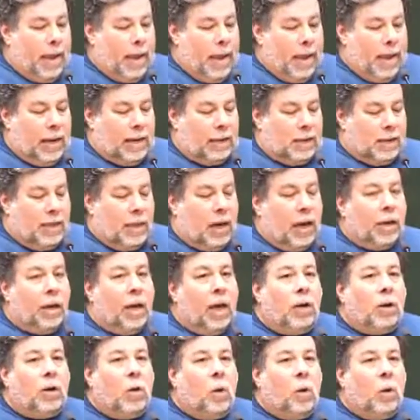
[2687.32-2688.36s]
and he said, I
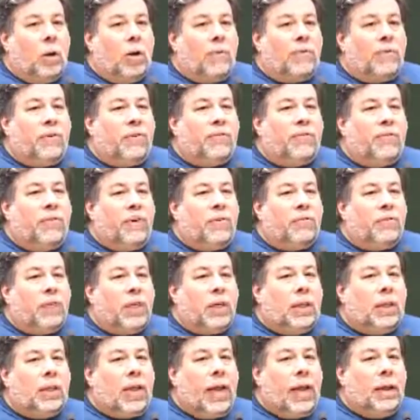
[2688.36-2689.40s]
got an order for
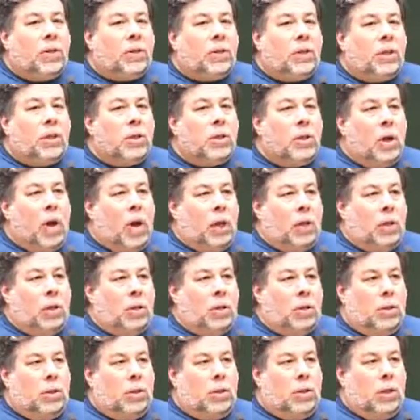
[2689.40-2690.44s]

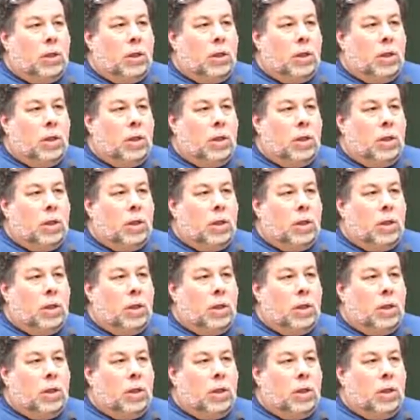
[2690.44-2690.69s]
$50,000.